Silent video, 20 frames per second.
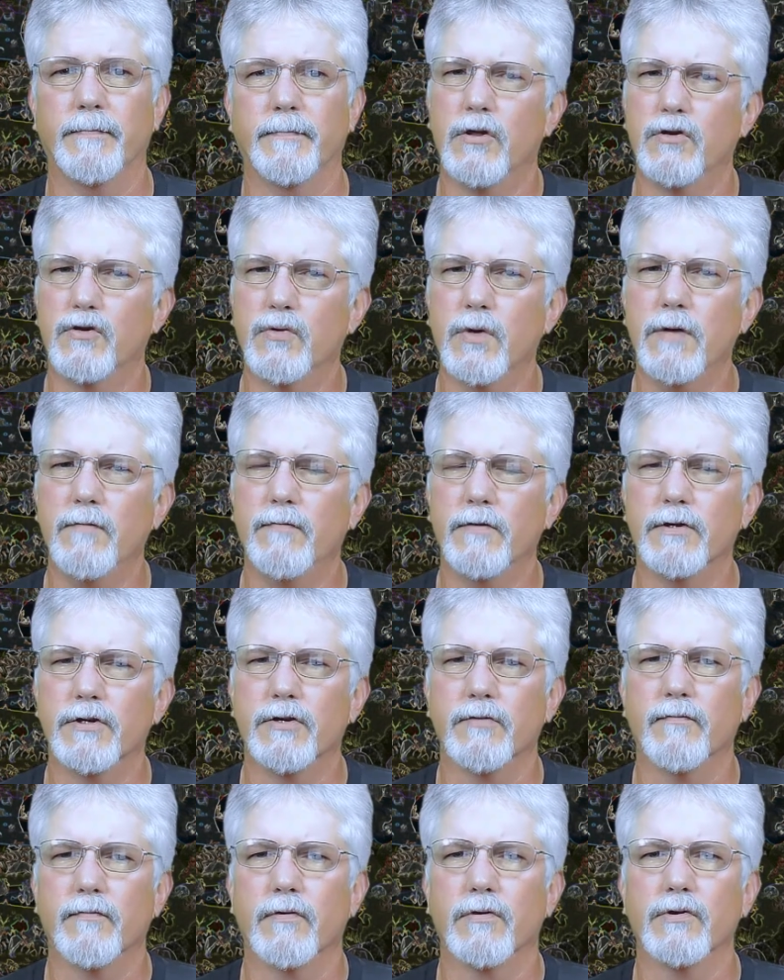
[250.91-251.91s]
The dream
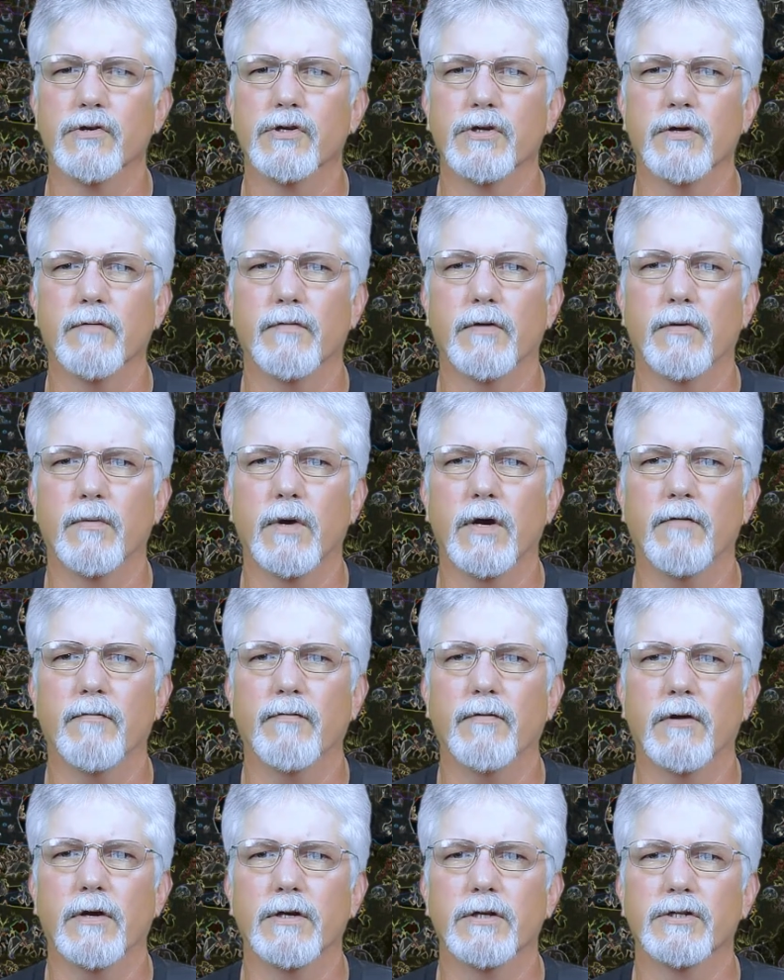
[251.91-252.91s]
vision version of the Great
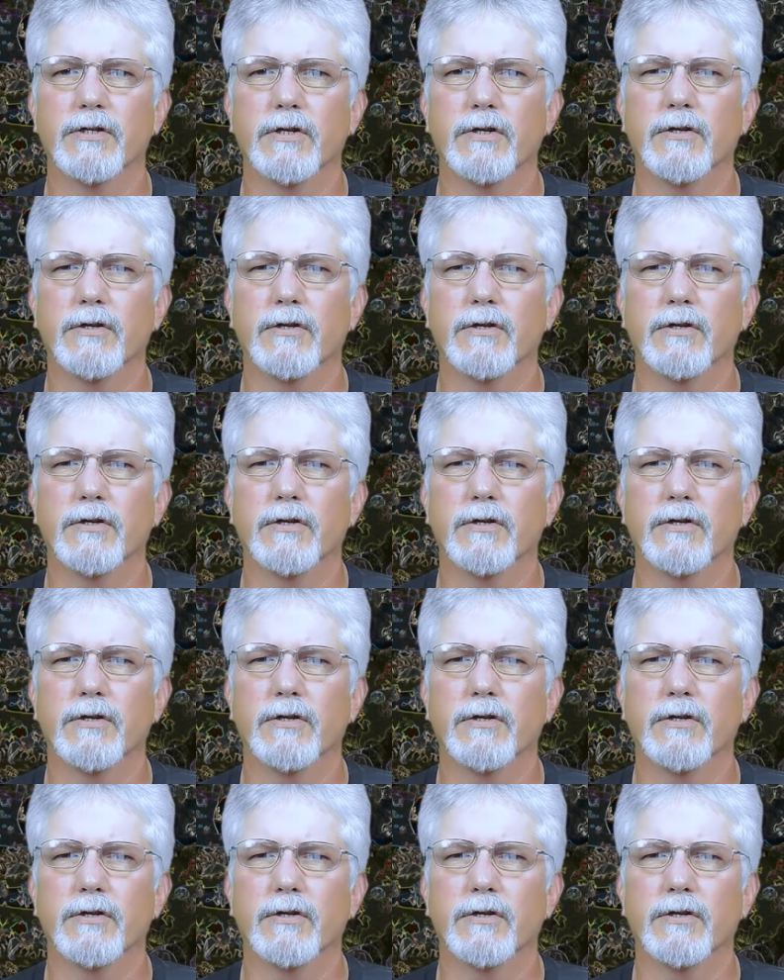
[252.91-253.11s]
Flood is